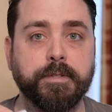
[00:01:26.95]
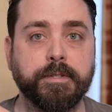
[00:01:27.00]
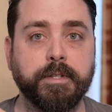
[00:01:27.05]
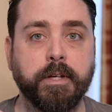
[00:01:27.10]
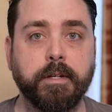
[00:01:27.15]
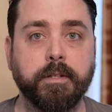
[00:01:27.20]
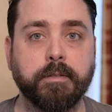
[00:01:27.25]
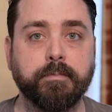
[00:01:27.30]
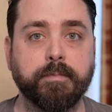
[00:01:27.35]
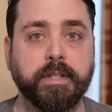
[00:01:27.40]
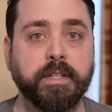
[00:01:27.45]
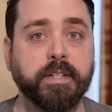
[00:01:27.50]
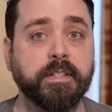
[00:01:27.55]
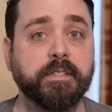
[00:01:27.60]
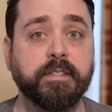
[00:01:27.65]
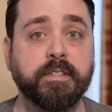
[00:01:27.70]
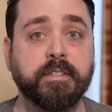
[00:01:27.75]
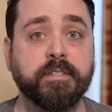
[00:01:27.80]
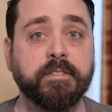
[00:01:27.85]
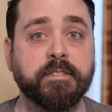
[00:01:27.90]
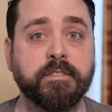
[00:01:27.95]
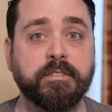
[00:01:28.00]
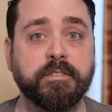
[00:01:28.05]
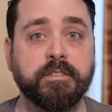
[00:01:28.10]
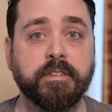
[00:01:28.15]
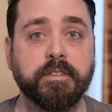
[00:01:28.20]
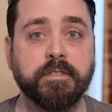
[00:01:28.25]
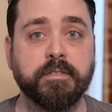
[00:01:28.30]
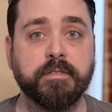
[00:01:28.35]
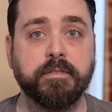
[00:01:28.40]
salt because it's
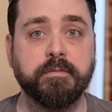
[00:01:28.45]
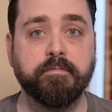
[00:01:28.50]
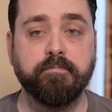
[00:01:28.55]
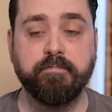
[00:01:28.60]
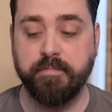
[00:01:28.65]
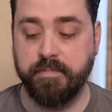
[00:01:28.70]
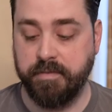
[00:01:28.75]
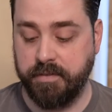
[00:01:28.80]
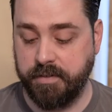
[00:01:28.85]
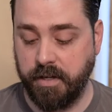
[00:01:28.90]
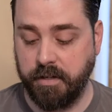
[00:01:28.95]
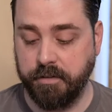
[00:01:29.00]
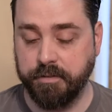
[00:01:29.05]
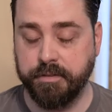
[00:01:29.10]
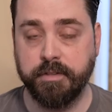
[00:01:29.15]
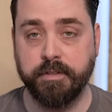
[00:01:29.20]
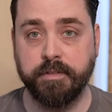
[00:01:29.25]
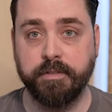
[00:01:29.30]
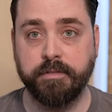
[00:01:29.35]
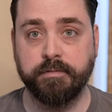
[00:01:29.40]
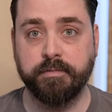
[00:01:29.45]
just salt.